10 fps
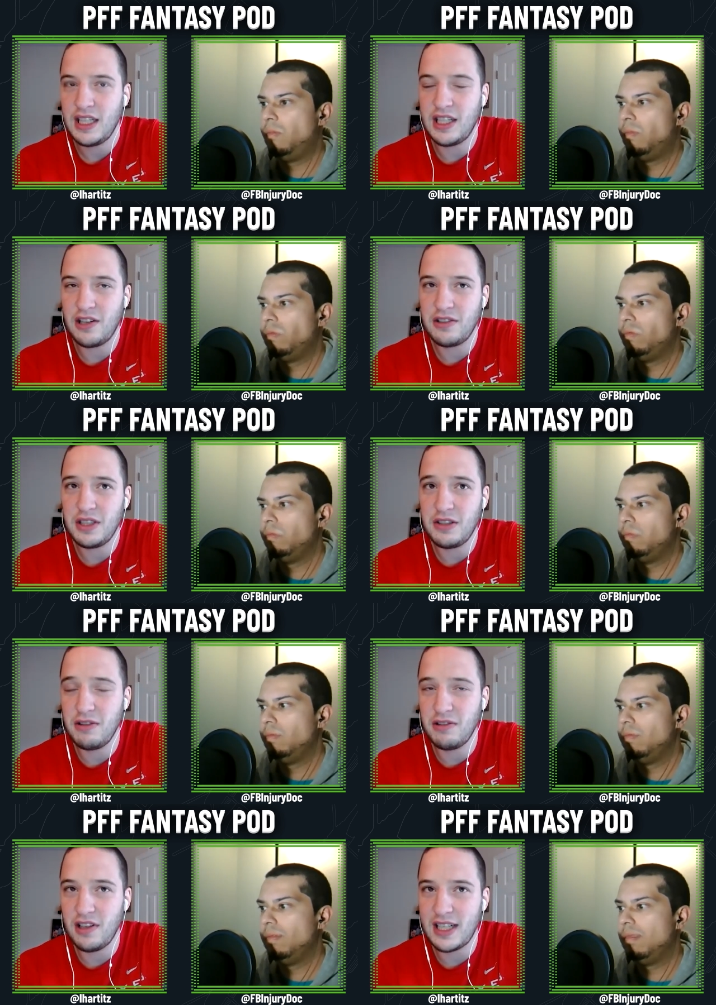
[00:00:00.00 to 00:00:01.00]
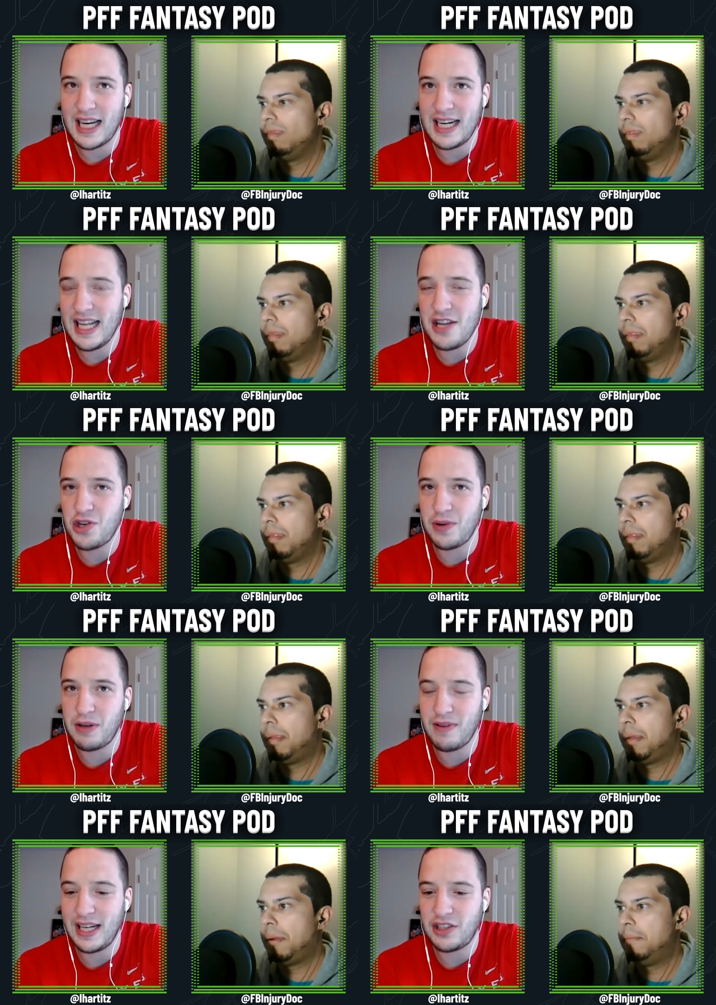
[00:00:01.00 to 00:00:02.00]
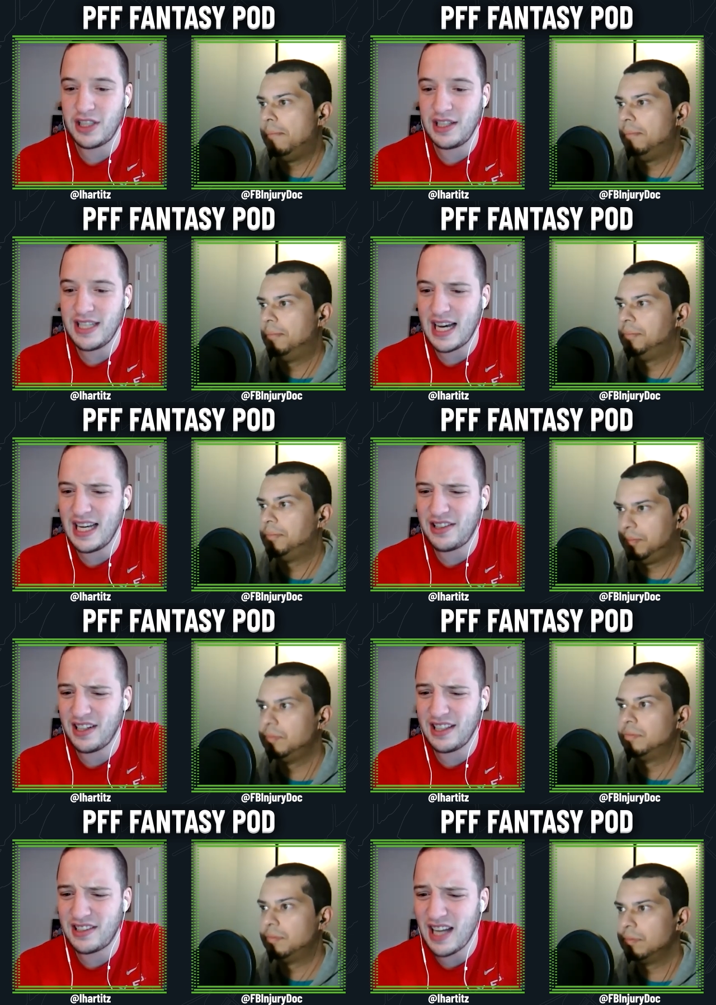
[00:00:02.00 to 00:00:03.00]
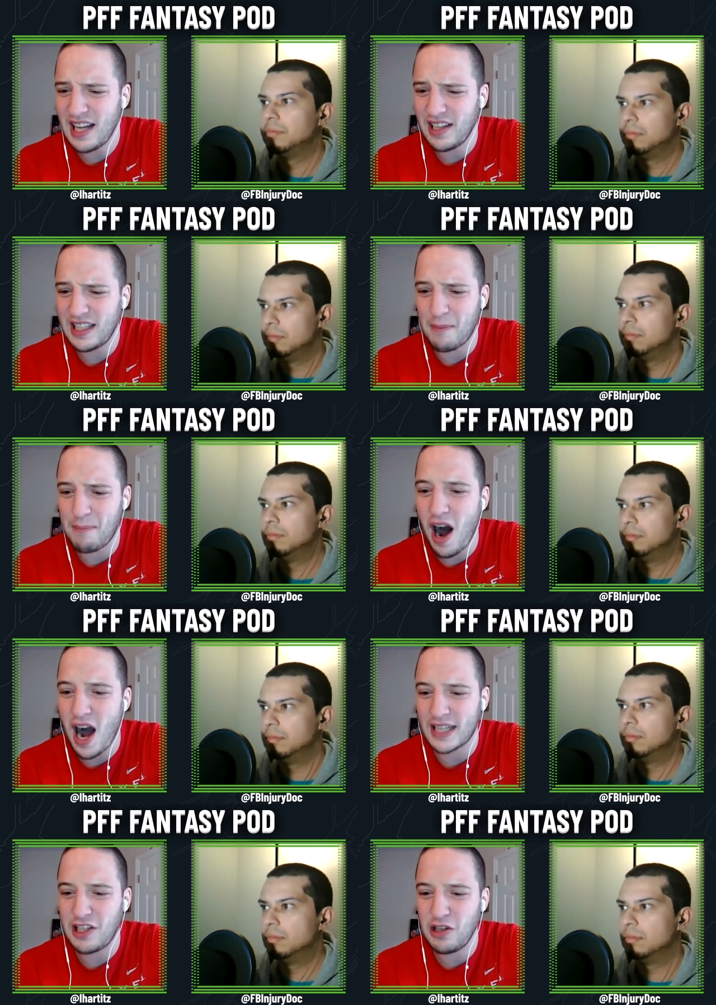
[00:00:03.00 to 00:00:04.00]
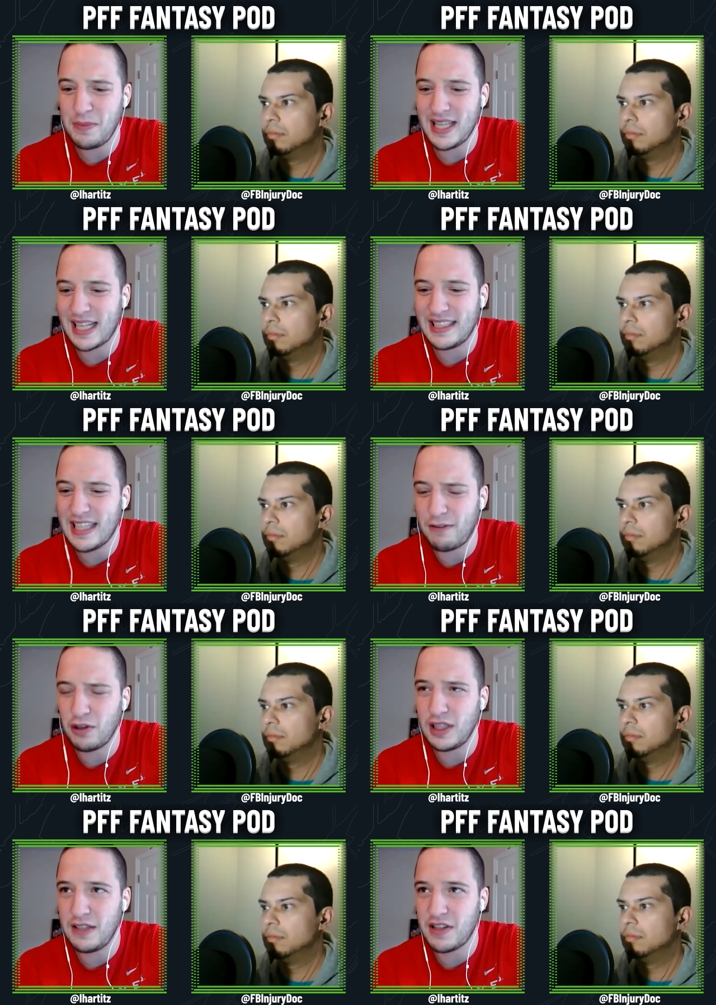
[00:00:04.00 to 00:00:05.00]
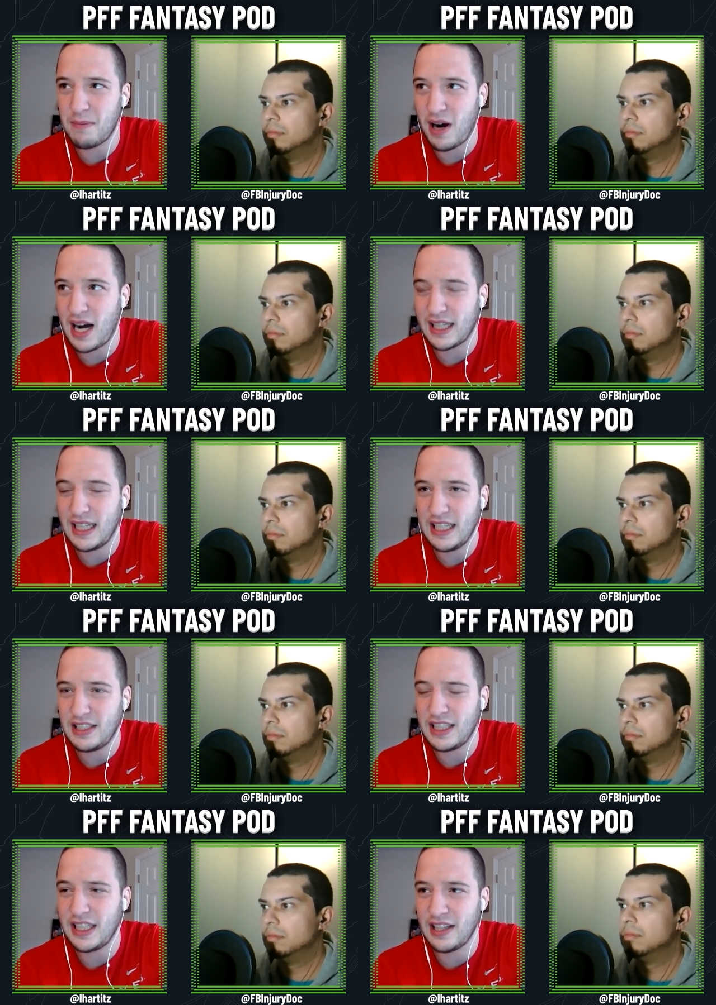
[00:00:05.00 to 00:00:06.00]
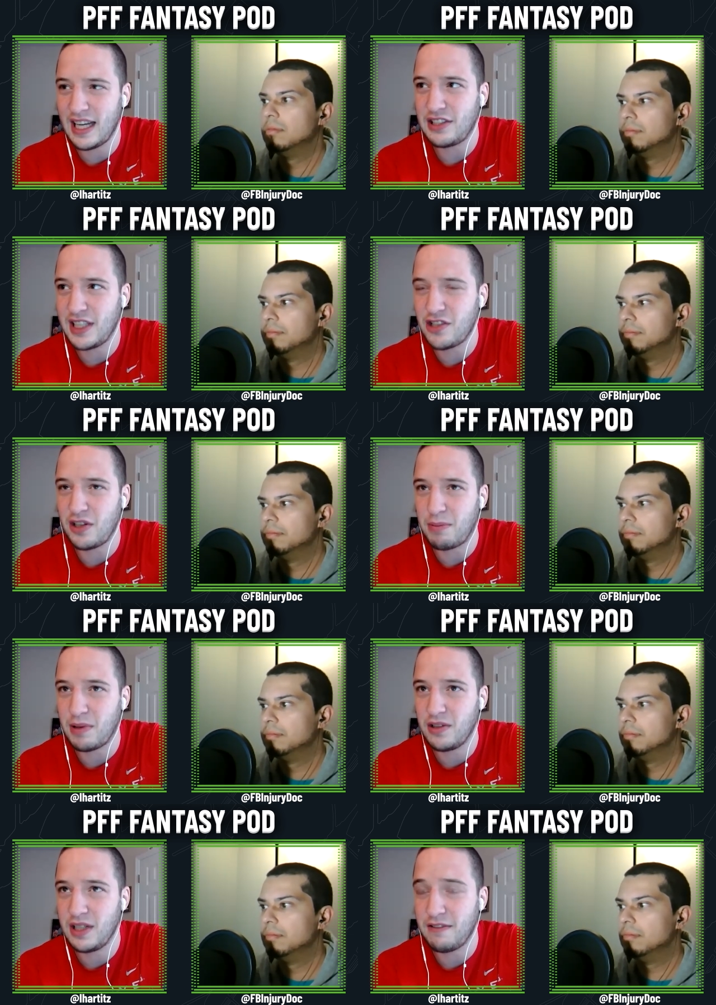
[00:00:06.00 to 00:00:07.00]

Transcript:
Speaker 1: you know you, you look at injury rates, and yeah, it, it's not like a pocket QB that's never leaving the pocket is any less injury prone.